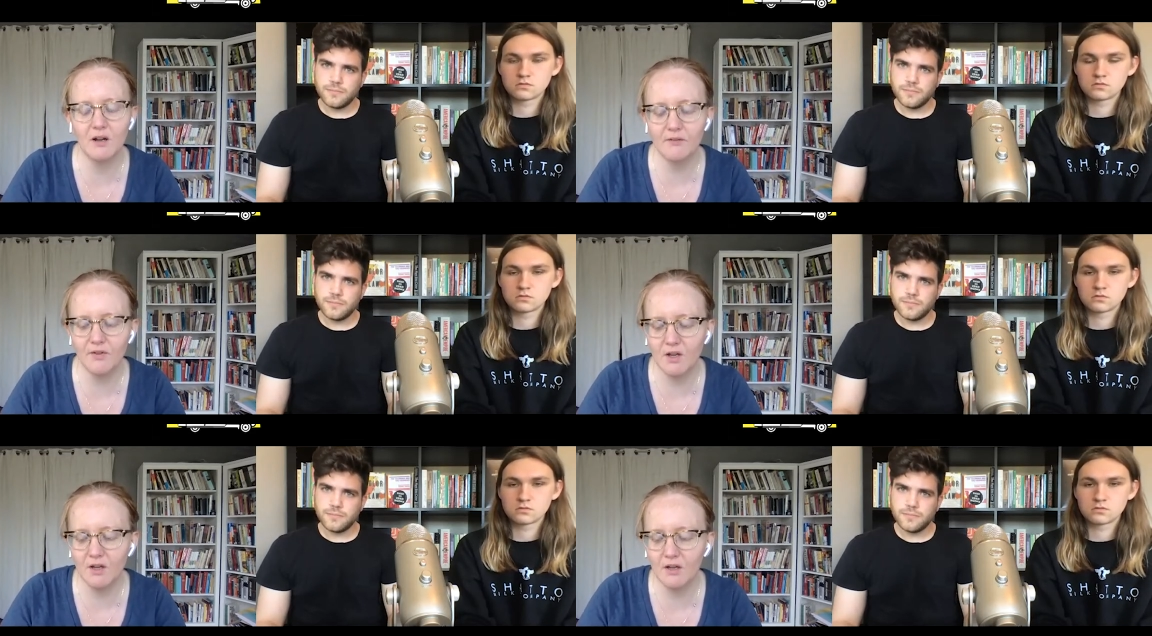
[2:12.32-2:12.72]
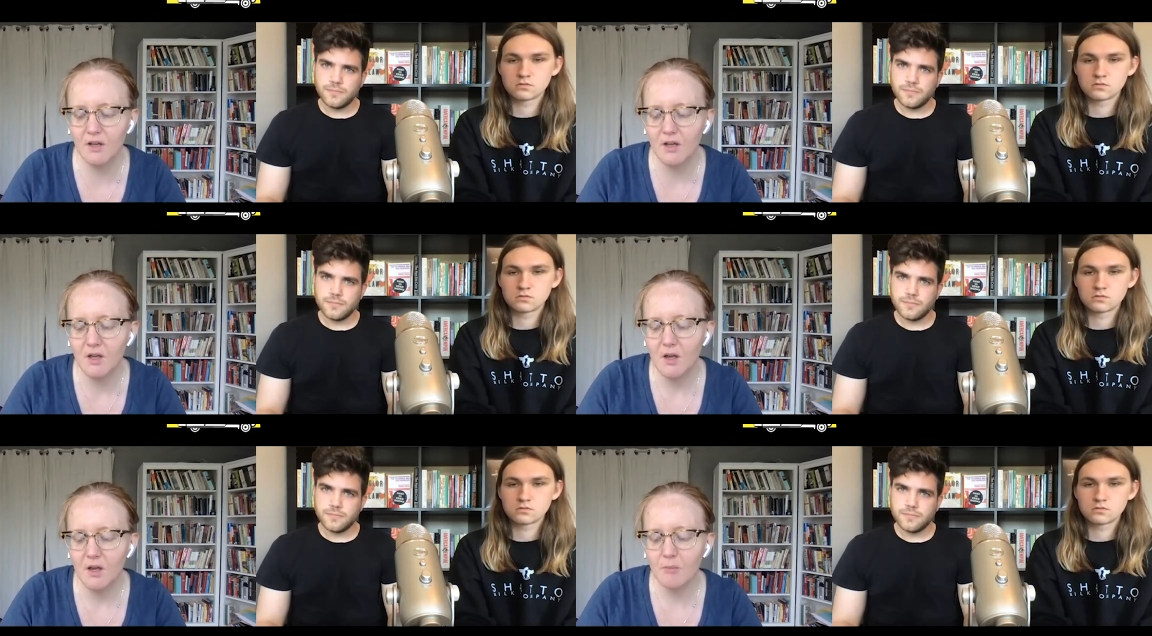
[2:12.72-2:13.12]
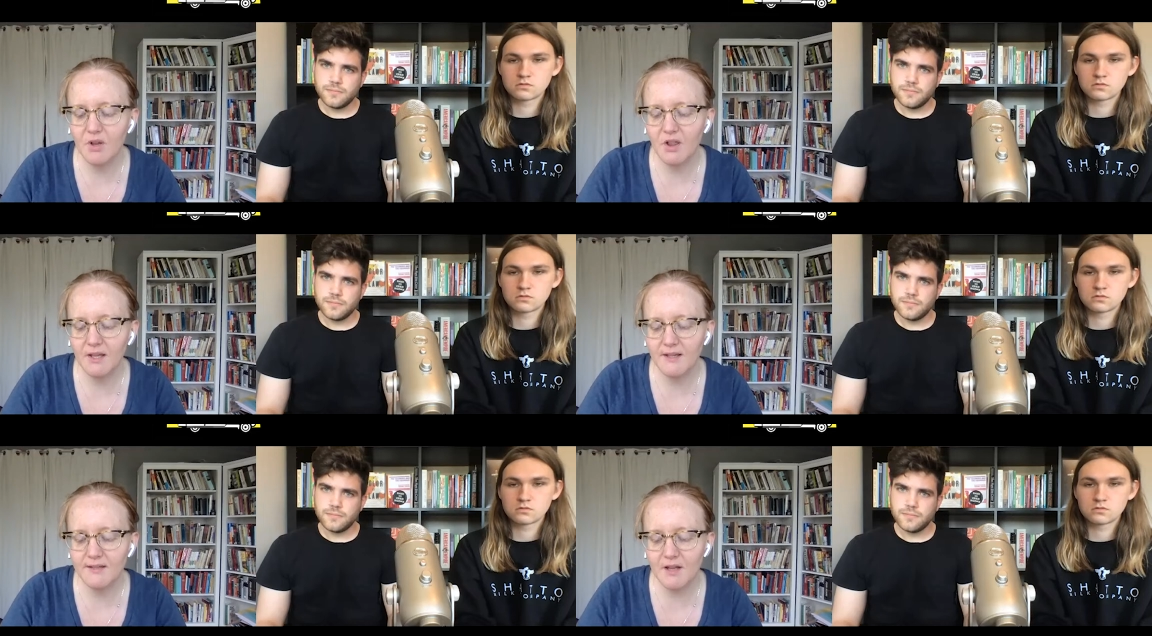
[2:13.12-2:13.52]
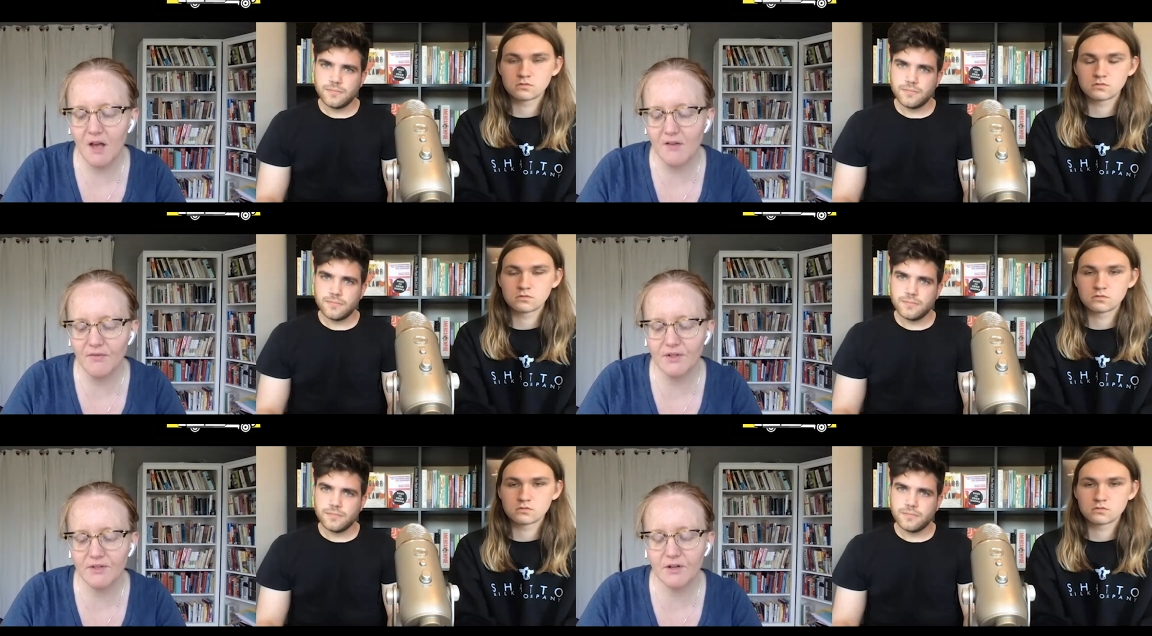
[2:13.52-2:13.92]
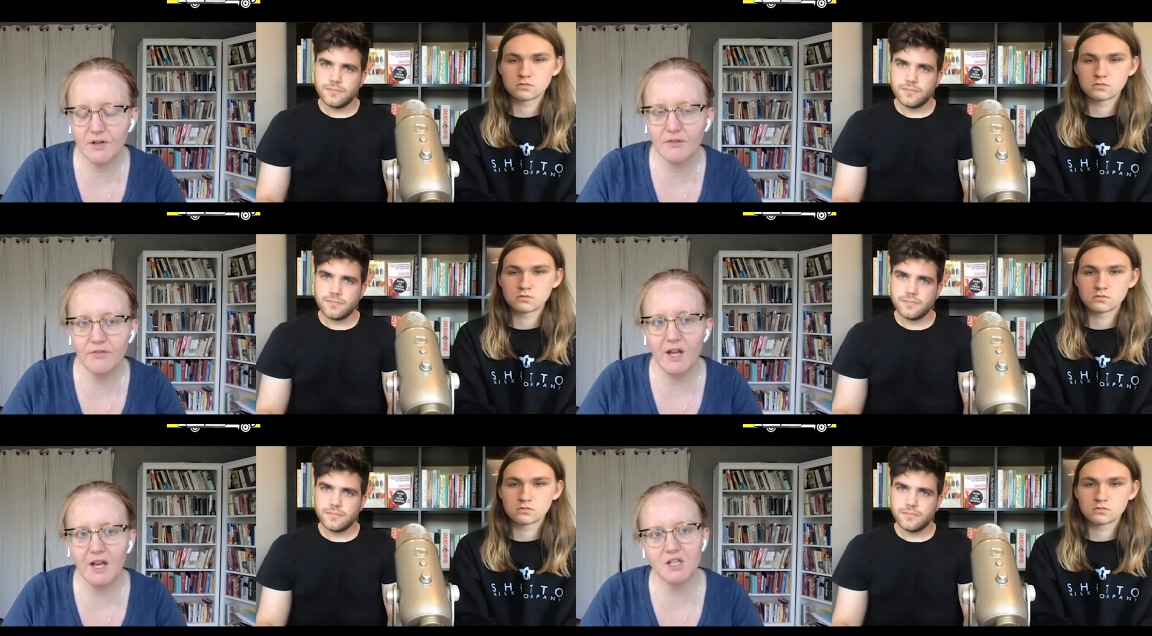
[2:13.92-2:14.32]
Speaker 1: of a police officer
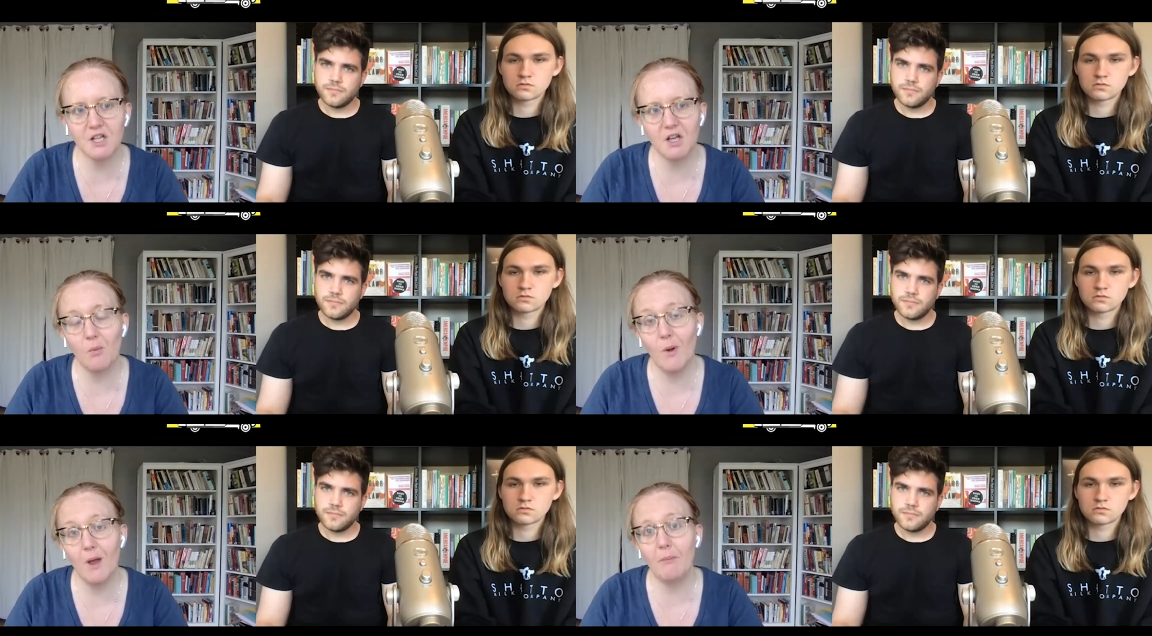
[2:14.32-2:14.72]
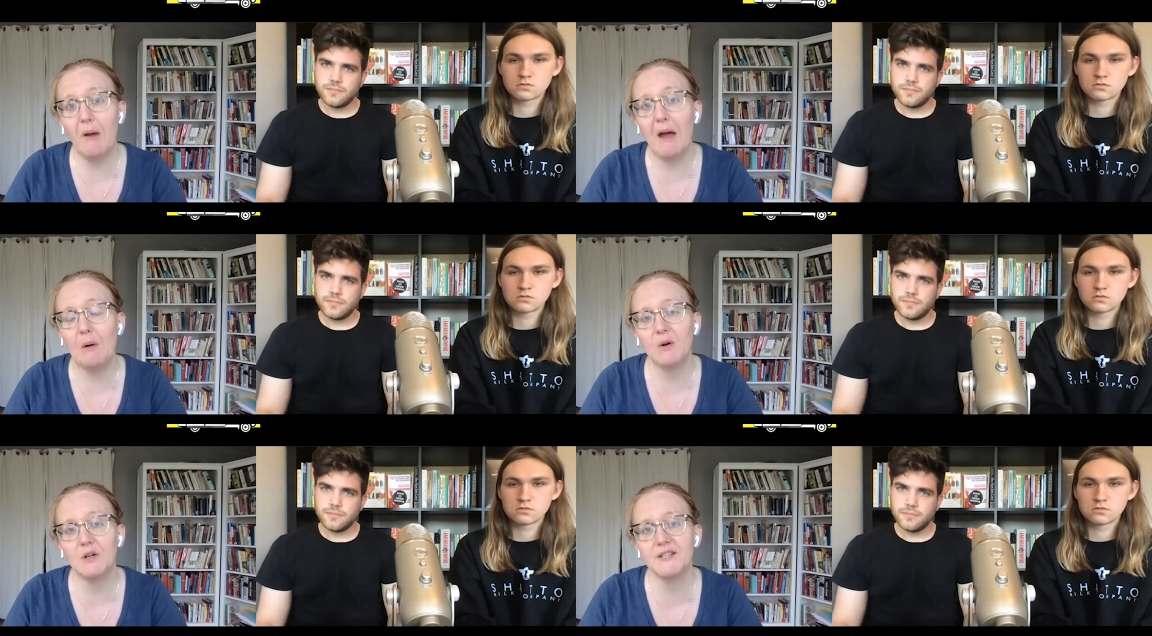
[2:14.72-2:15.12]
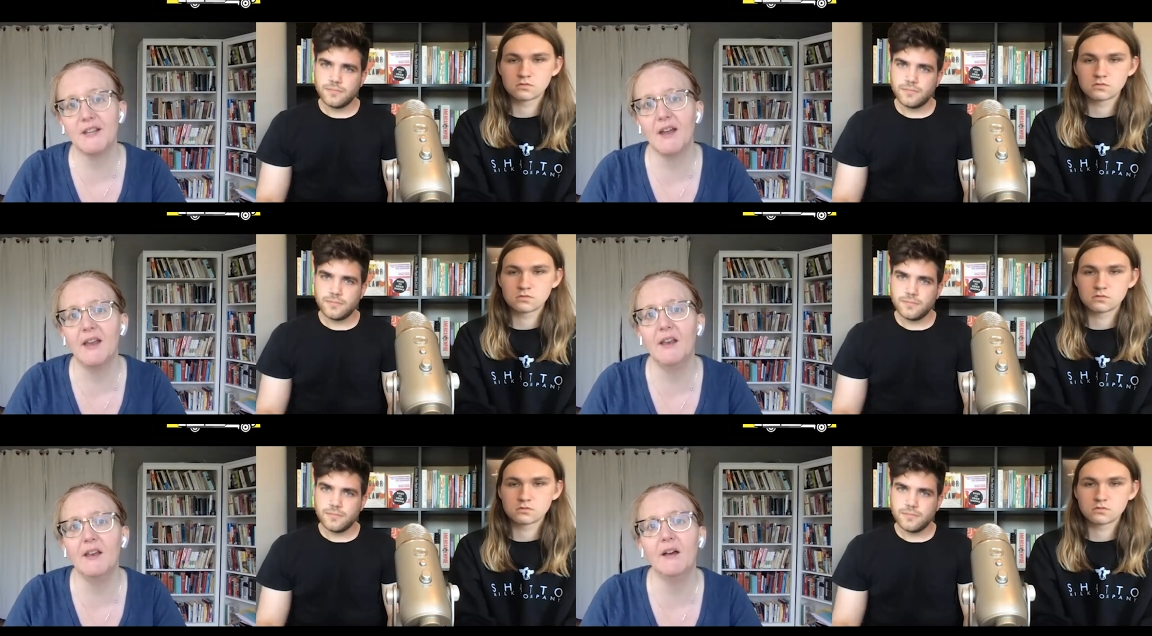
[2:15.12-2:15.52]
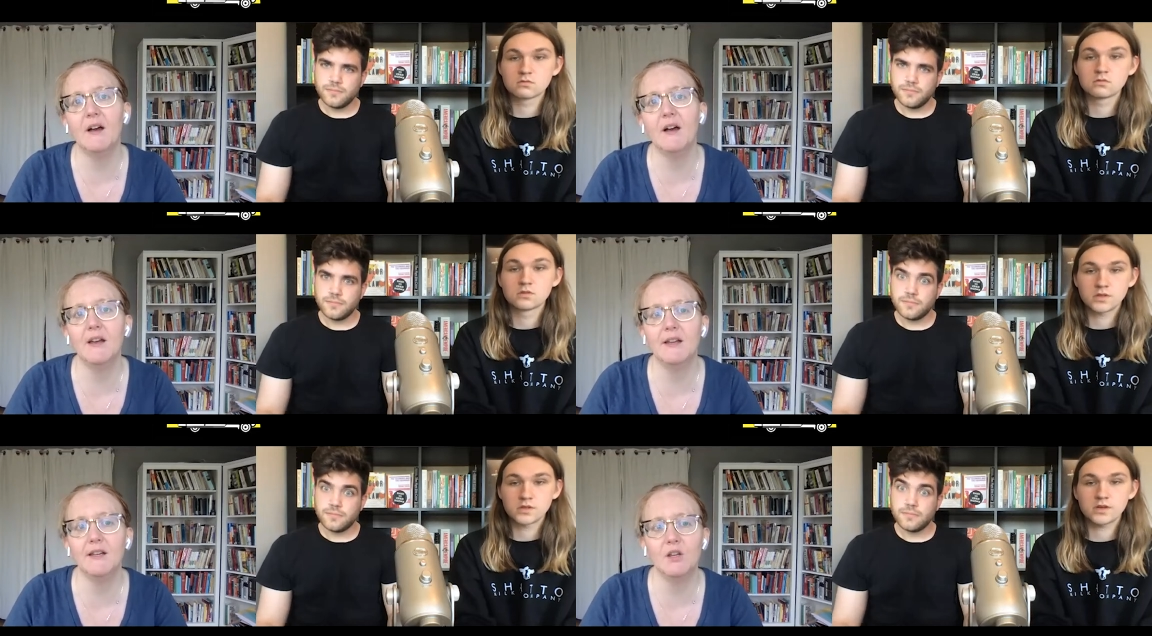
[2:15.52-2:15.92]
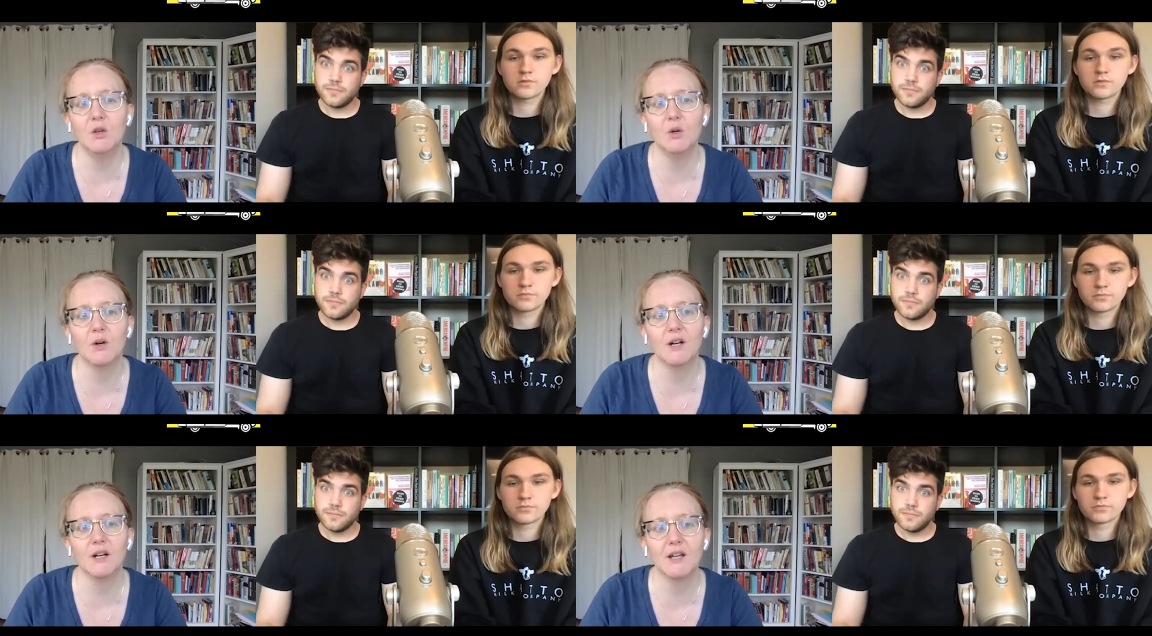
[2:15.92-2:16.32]
flashing a white power sign uh, in New
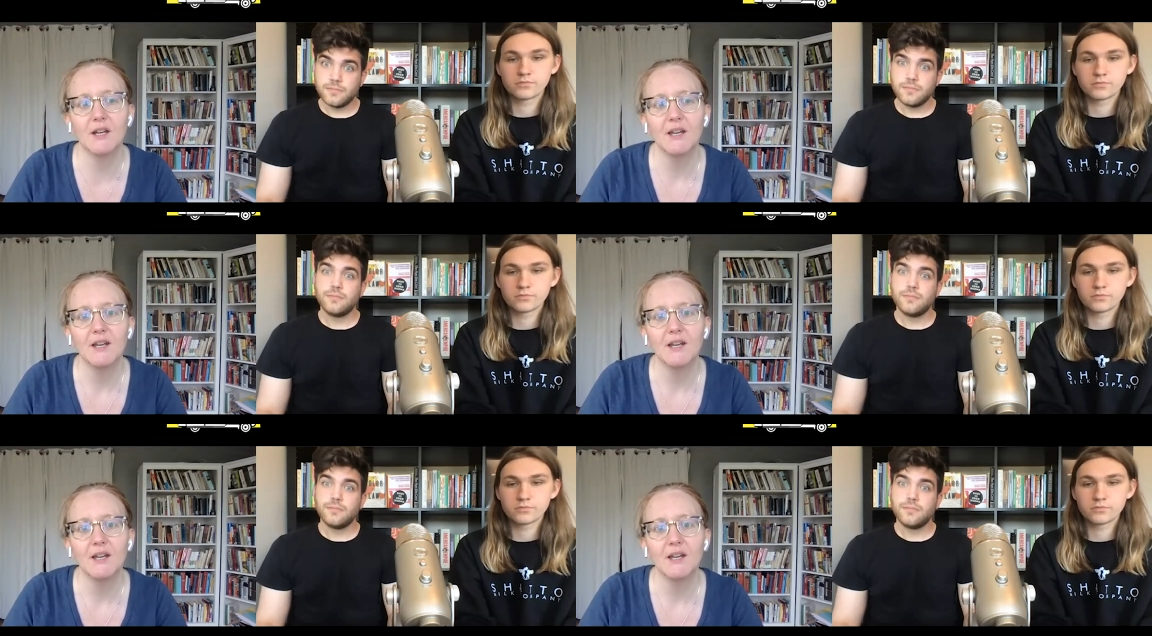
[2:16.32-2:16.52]
York.